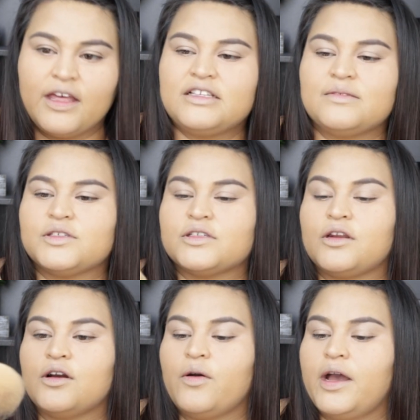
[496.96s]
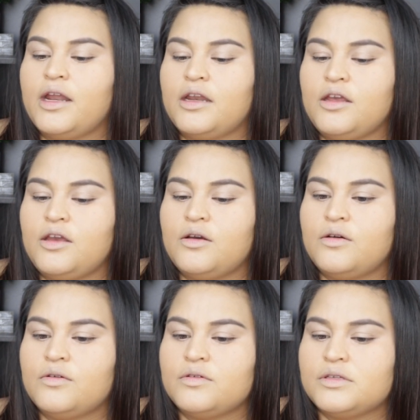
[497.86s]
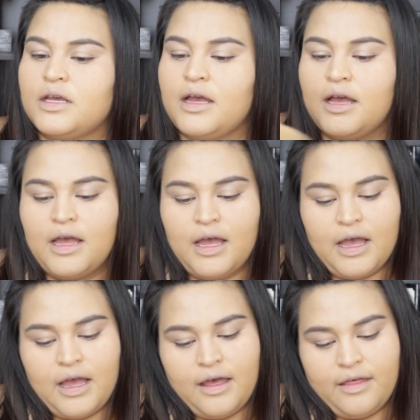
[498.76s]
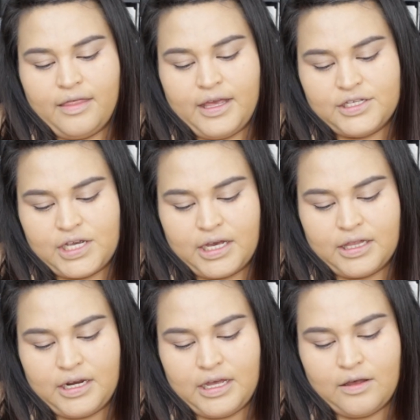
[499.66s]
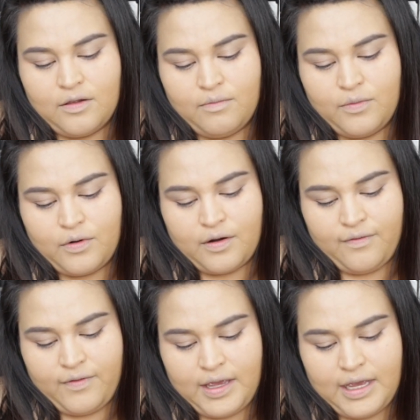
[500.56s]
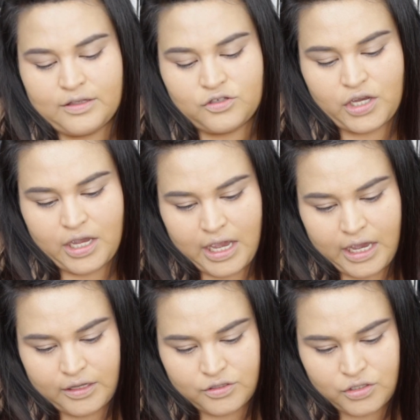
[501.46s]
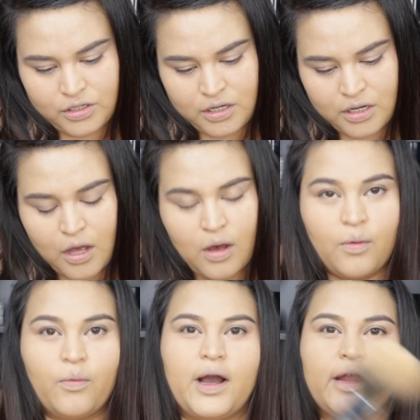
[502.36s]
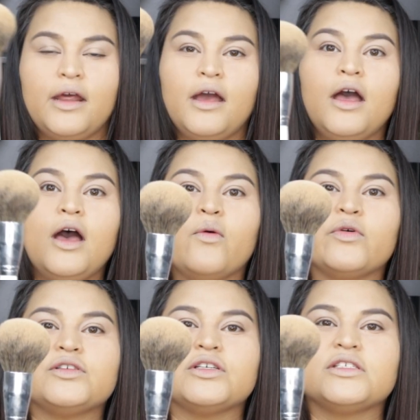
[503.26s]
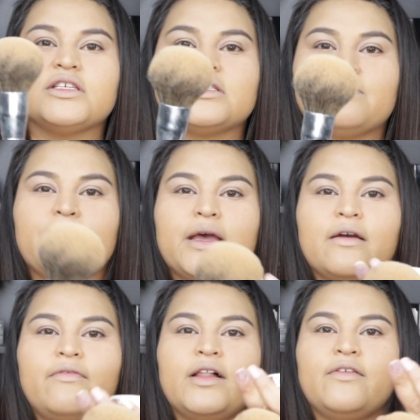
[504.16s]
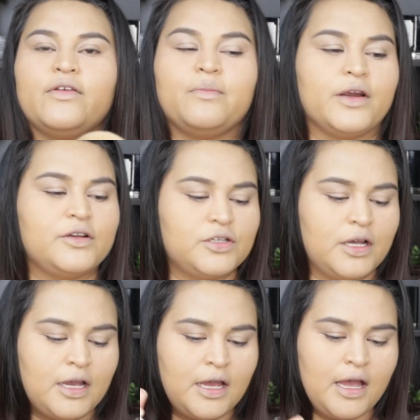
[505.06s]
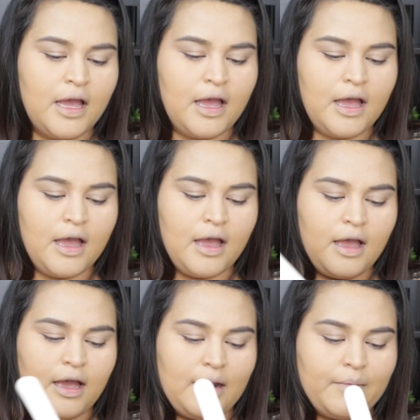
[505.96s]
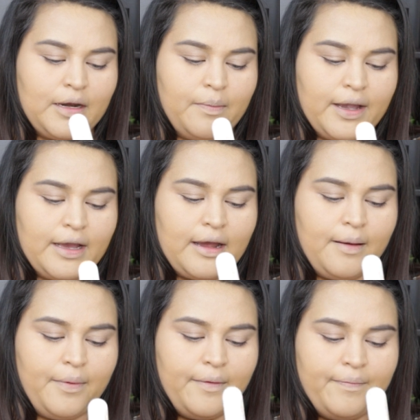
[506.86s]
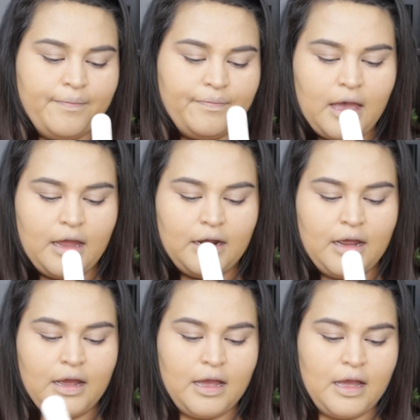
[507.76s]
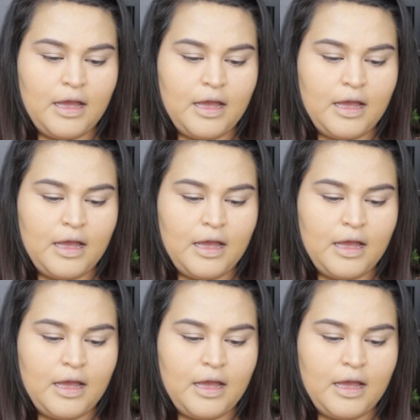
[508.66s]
for this, I'm just gonna go ahead and use the Jaclyn Hill Morphe JH01, which is this big fluffy brush, and I'm gonna pick it up and